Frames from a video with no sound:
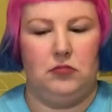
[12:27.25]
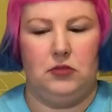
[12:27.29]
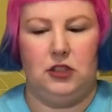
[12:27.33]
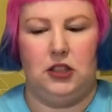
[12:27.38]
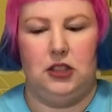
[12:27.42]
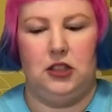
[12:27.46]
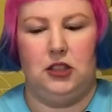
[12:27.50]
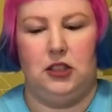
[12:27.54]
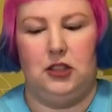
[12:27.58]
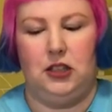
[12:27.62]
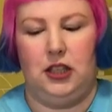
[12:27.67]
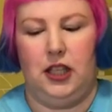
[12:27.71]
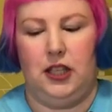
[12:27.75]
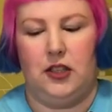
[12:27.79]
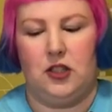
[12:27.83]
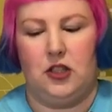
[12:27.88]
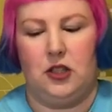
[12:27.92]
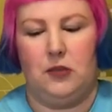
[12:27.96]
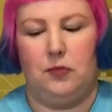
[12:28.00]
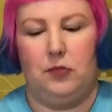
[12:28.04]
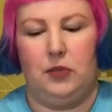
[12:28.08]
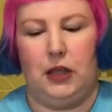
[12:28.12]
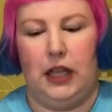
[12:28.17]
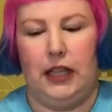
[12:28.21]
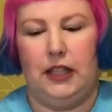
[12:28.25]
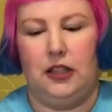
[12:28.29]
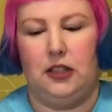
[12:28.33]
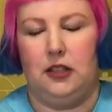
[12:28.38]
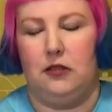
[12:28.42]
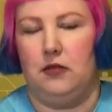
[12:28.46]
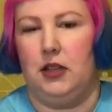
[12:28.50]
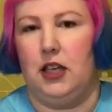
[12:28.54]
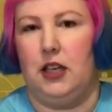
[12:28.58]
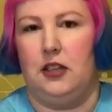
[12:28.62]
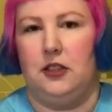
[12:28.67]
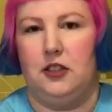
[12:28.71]
uh, yeah, it's just blank
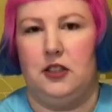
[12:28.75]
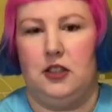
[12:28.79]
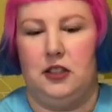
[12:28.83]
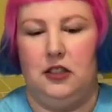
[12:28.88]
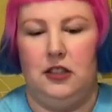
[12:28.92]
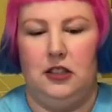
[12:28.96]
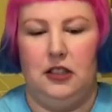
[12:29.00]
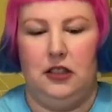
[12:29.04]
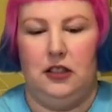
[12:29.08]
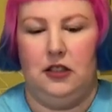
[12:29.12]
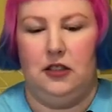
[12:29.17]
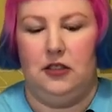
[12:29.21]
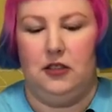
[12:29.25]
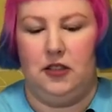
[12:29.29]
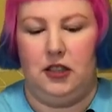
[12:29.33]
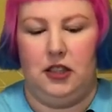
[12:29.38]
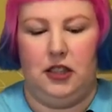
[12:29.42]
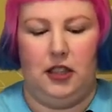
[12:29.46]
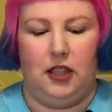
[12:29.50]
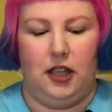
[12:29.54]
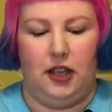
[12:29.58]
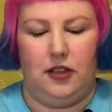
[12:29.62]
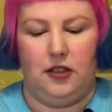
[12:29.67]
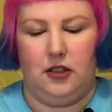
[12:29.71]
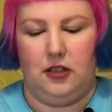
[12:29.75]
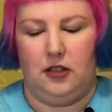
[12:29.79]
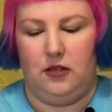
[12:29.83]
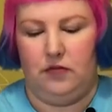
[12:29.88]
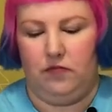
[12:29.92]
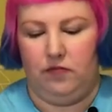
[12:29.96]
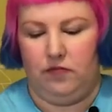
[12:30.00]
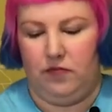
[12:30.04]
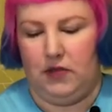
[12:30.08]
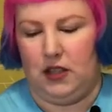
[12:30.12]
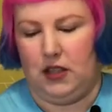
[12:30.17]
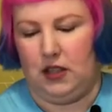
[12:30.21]
around the other
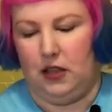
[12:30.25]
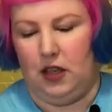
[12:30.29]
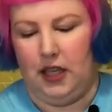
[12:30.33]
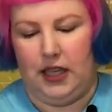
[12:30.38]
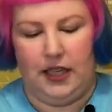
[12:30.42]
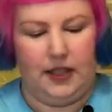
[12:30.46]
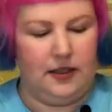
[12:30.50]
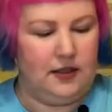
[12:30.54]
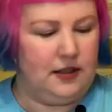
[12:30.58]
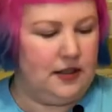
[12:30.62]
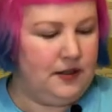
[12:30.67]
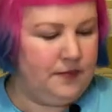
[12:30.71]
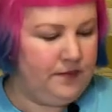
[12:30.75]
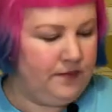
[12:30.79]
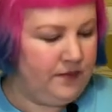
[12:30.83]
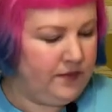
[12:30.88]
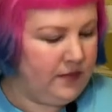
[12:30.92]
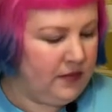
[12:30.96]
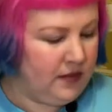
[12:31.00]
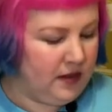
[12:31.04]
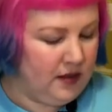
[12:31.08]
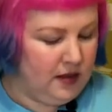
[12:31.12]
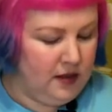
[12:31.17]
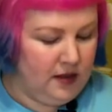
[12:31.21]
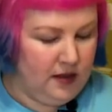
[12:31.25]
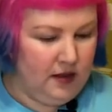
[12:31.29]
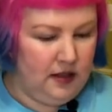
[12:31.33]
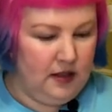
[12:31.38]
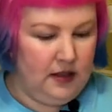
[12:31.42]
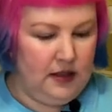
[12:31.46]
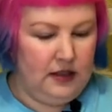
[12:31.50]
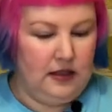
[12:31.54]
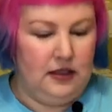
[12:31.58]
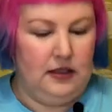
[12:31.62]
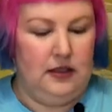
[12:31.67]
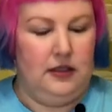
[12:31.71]
sides.
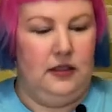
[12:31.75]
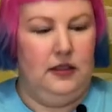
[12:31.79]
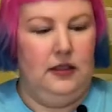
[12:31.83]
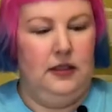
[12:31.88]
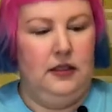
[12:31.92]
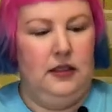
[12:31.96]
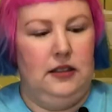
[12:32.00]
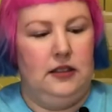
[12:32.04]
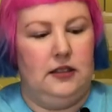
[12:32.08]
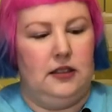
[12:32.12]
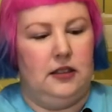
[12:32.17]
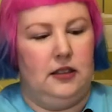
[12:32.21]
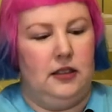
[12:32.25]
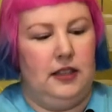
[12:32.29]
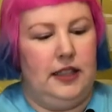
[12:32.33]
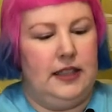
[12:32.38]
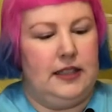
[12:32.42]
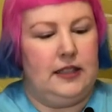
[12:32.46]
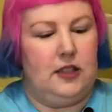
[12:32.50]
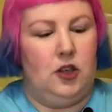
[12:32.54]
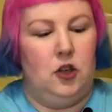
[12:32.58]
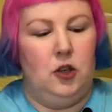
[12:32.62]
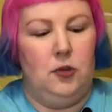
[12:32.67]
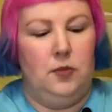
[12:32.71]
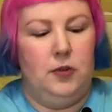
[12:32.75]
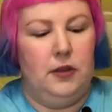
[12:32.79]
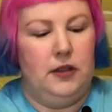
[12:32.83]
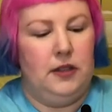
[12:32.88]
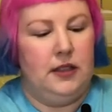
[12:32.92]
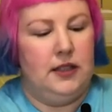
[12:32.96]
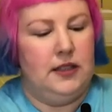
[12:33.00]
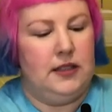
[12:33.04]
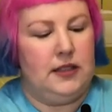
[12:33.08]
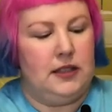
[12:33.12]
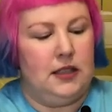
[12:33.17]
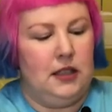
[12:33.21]
So let's open
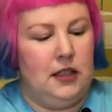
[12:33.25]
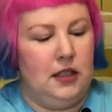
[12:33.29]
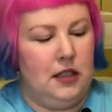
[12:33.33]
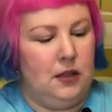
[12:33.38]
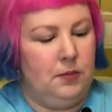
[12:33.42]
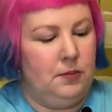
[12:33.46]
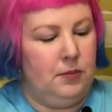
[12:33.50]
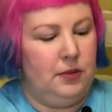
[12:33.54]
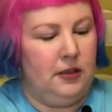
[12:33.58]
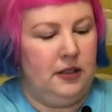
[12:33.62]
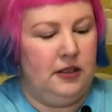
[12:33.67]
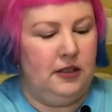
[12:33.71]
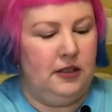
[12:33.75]
this up.